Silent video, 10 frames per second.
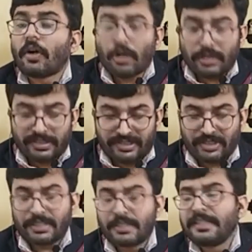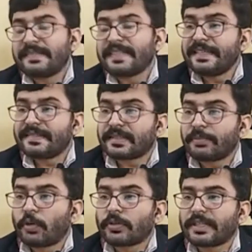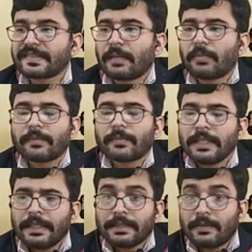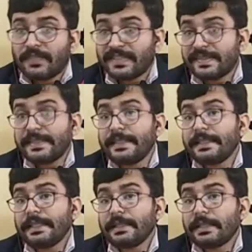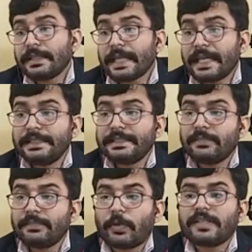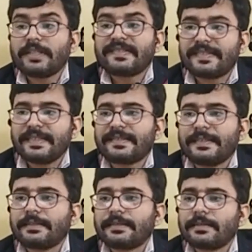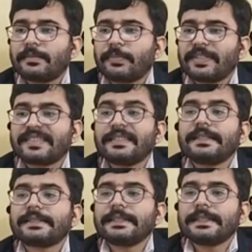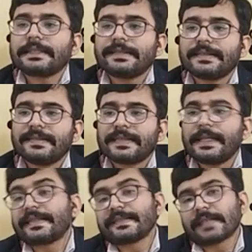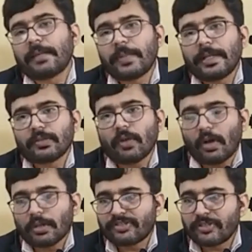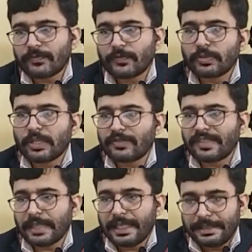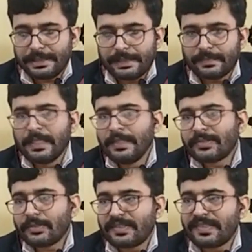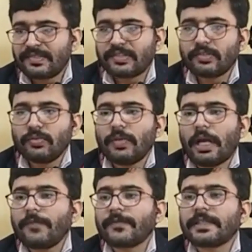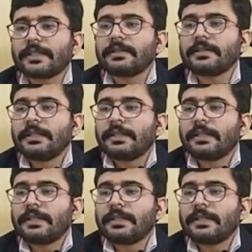August sales report has come up. We see 19.6% increase in sales as compared to August of 2019. So this is soon after